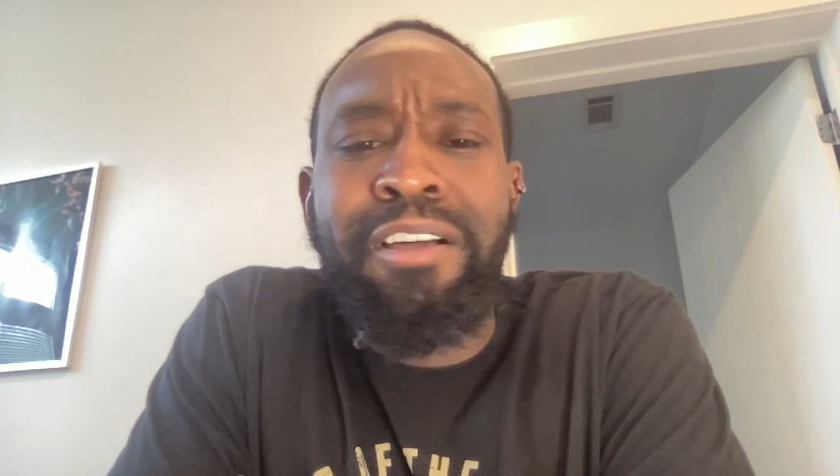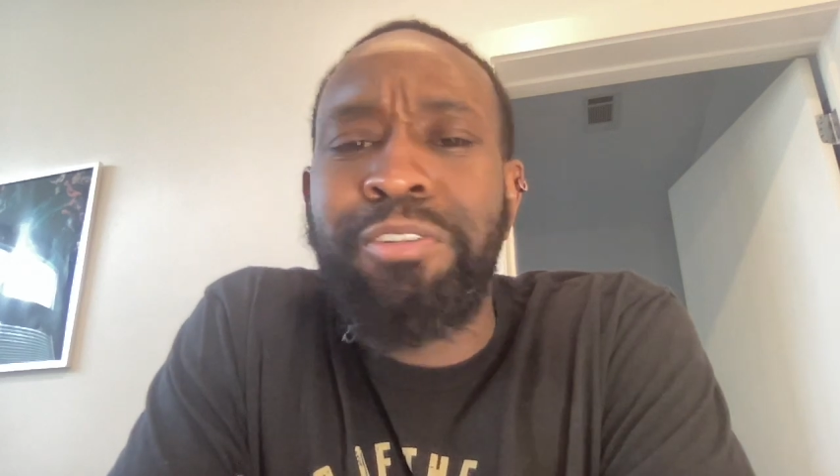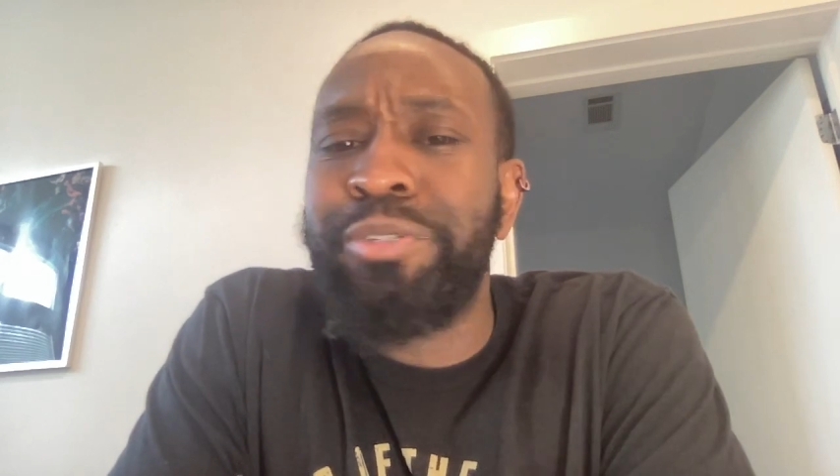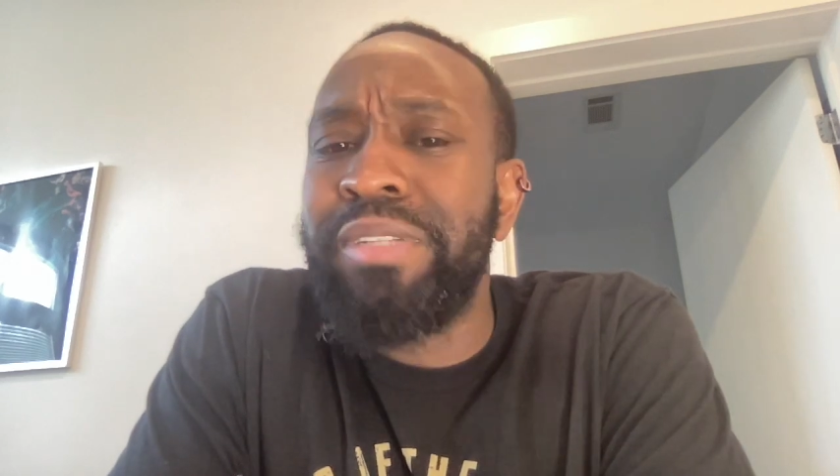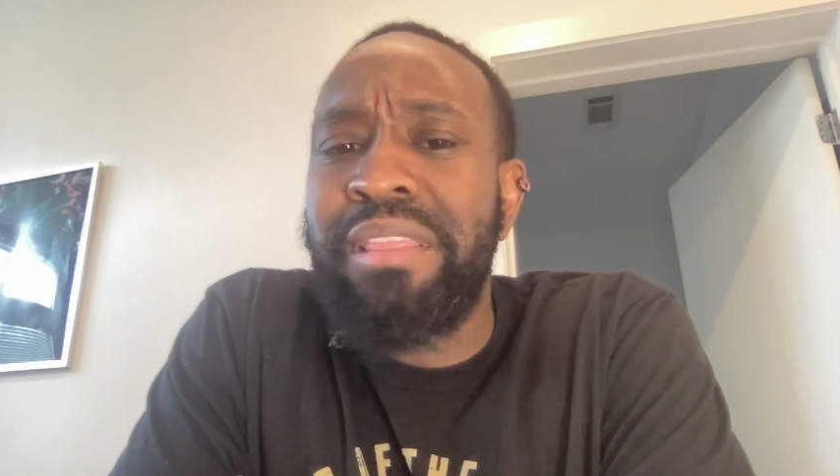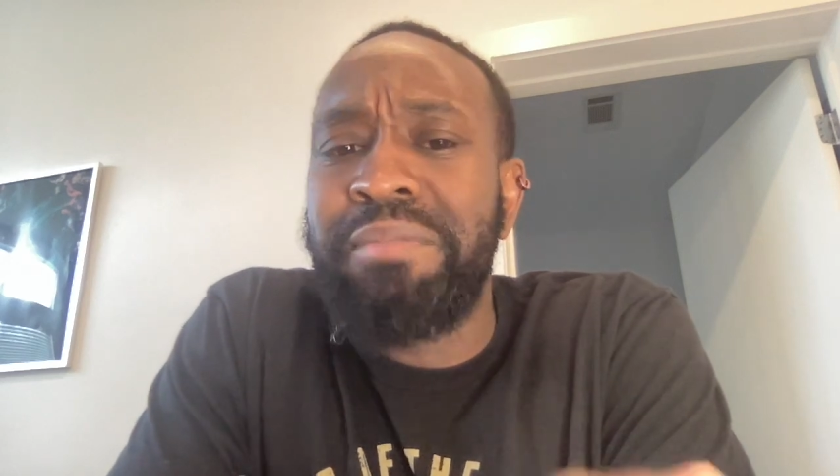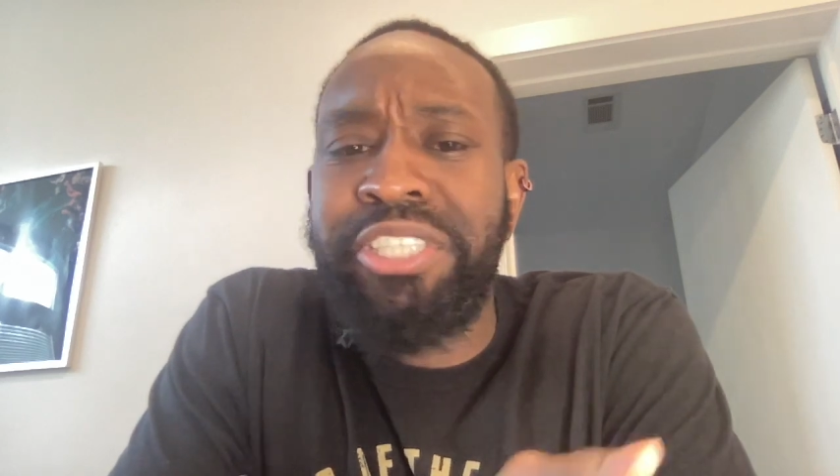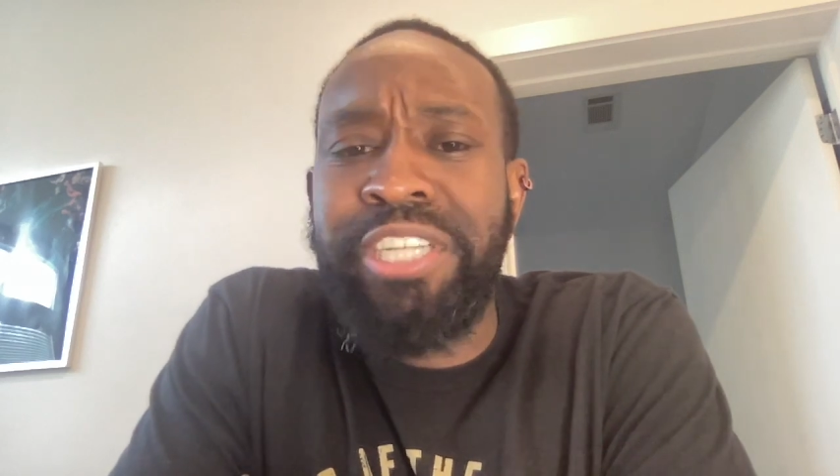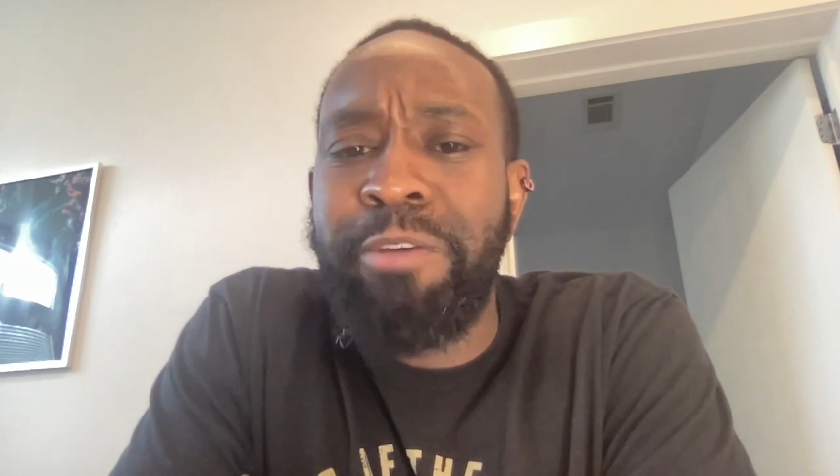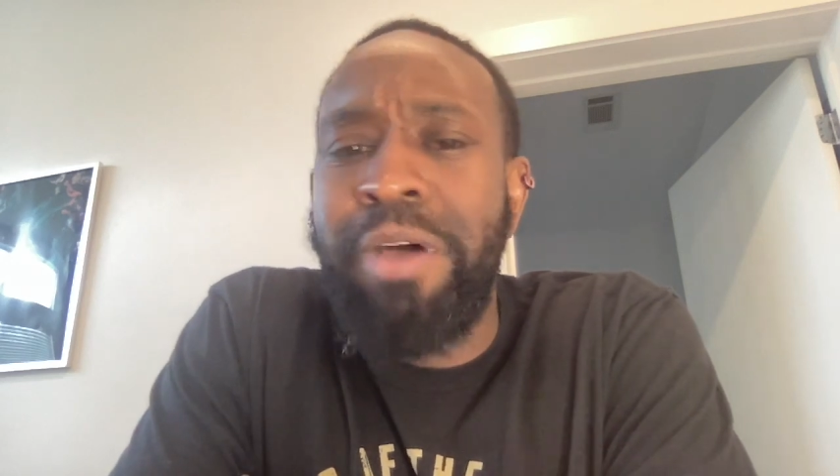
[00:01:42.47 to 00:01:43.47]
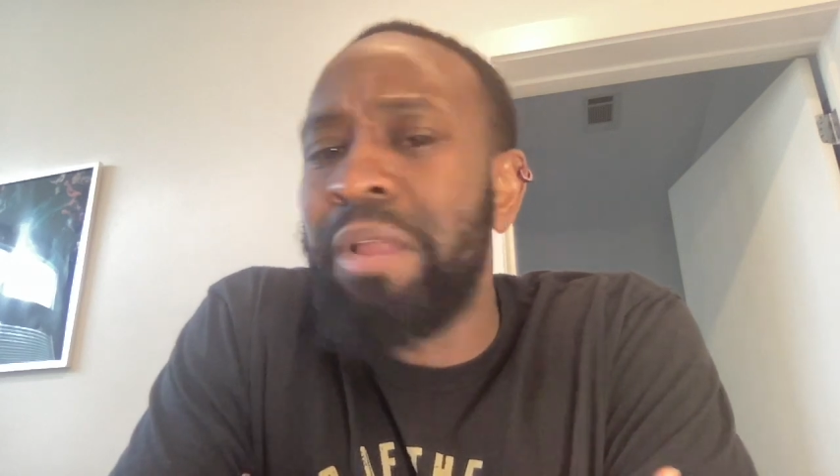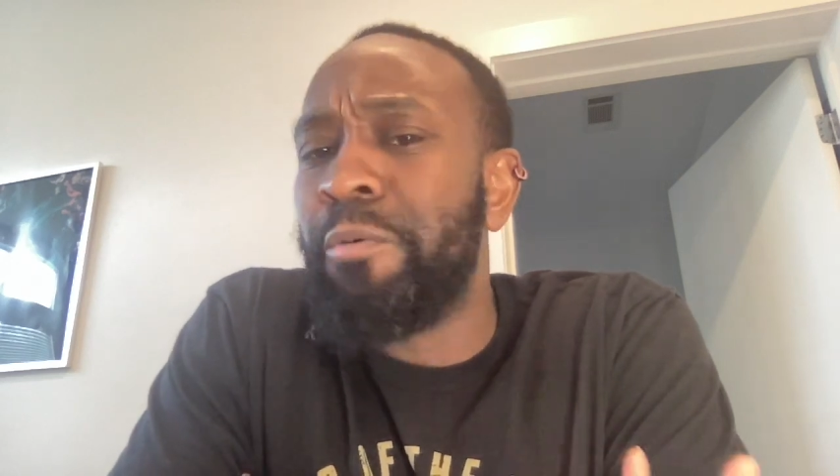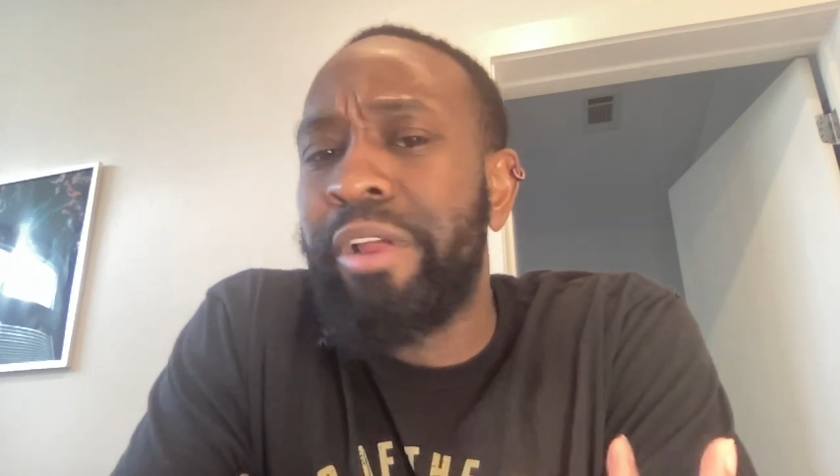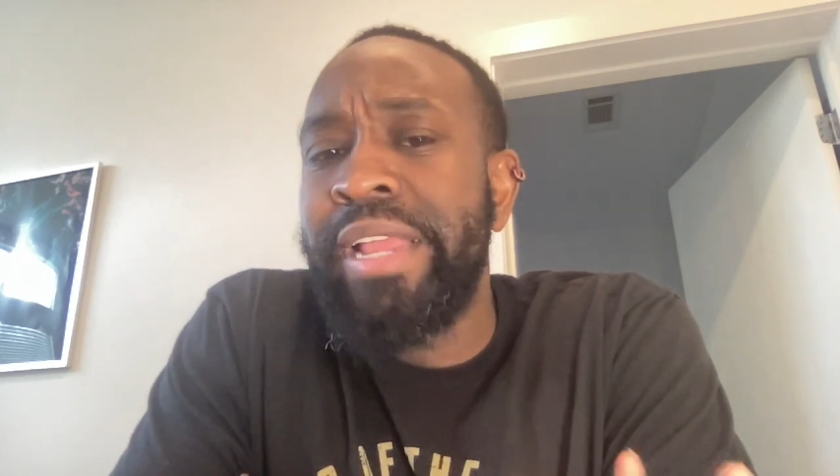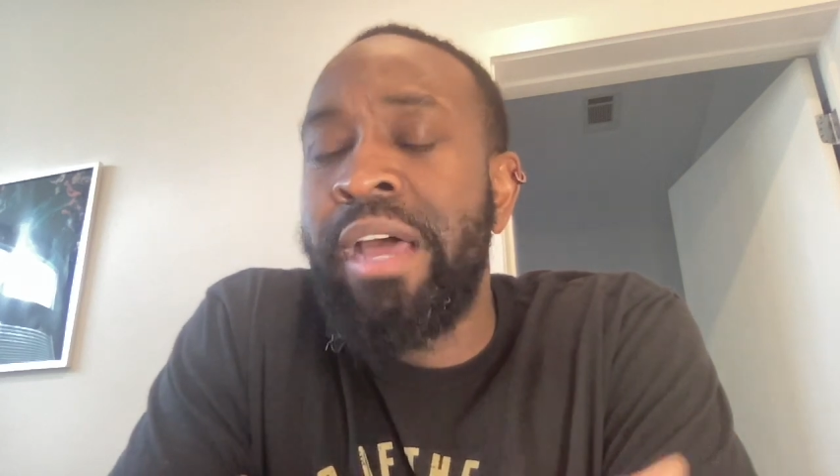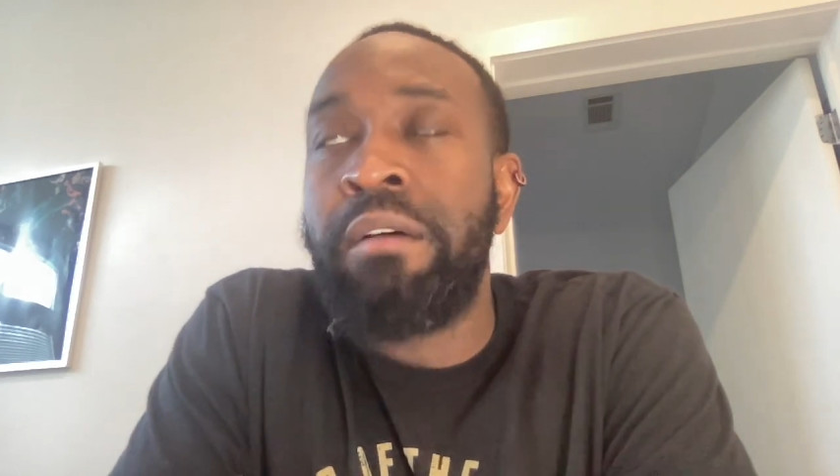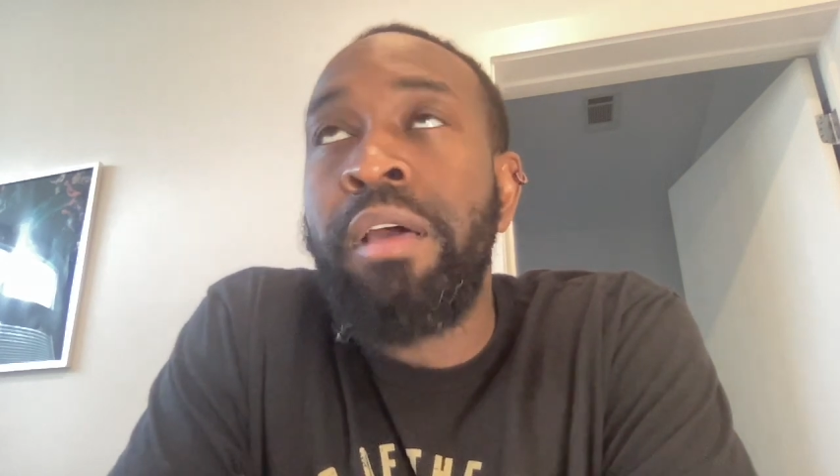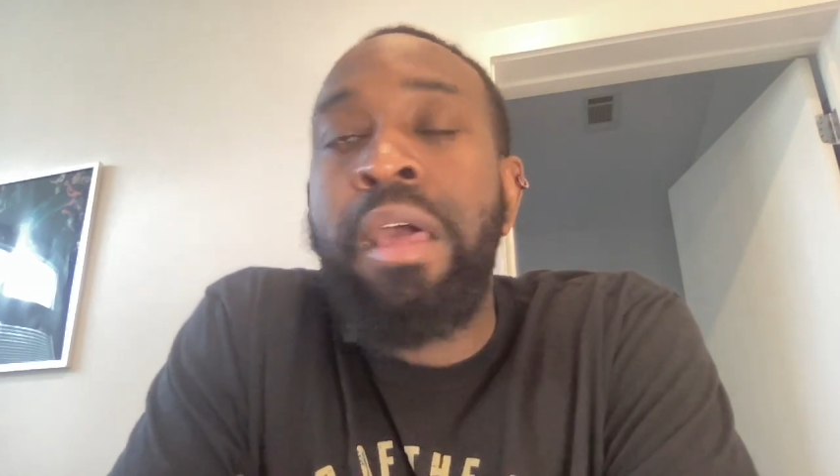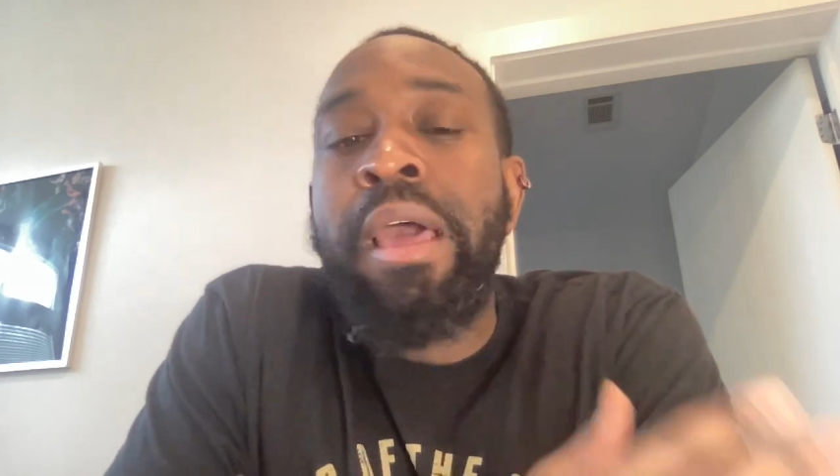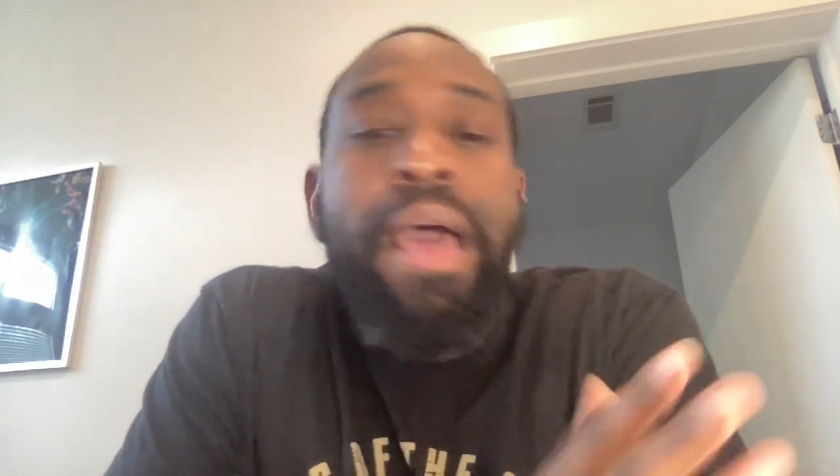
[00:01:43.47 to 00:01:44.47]
go to another machine while I'm working out,
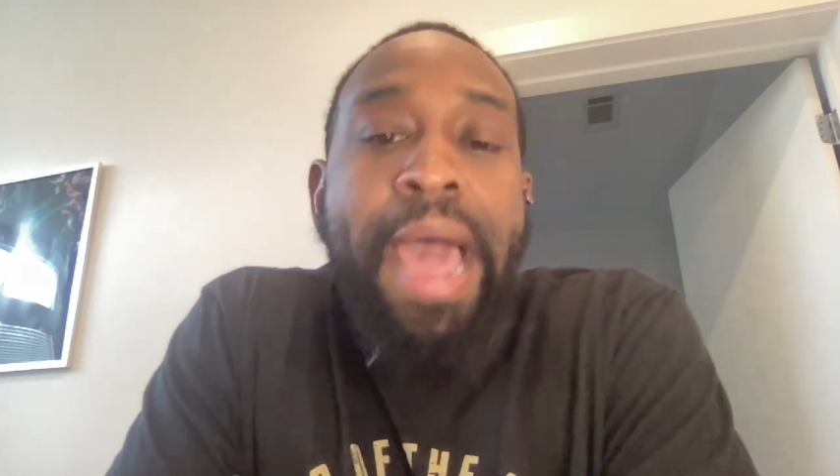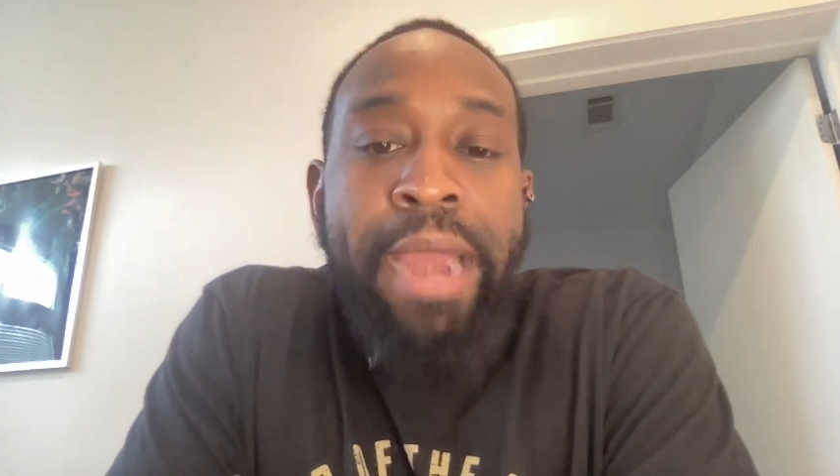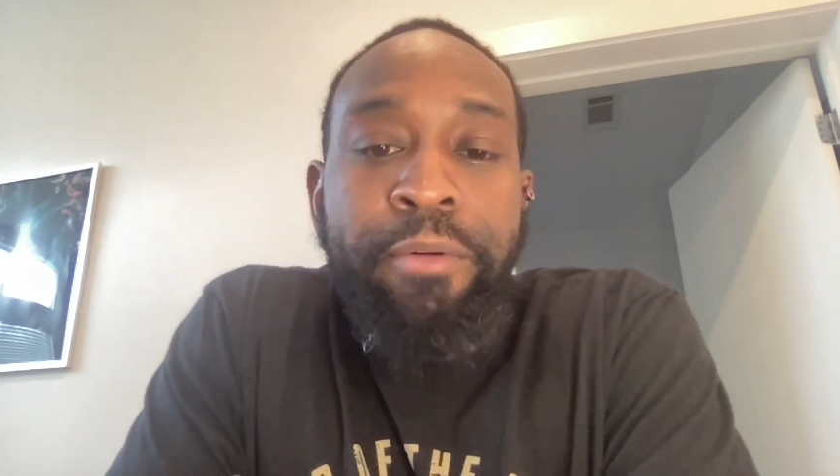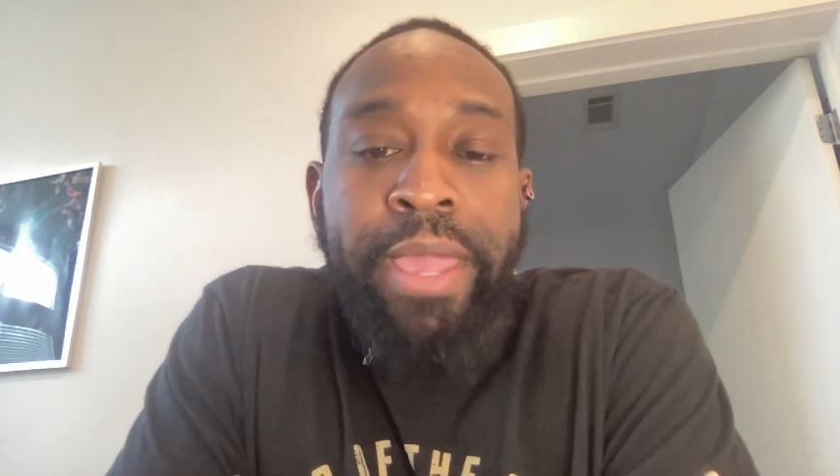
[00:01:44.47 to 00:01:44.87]
I don't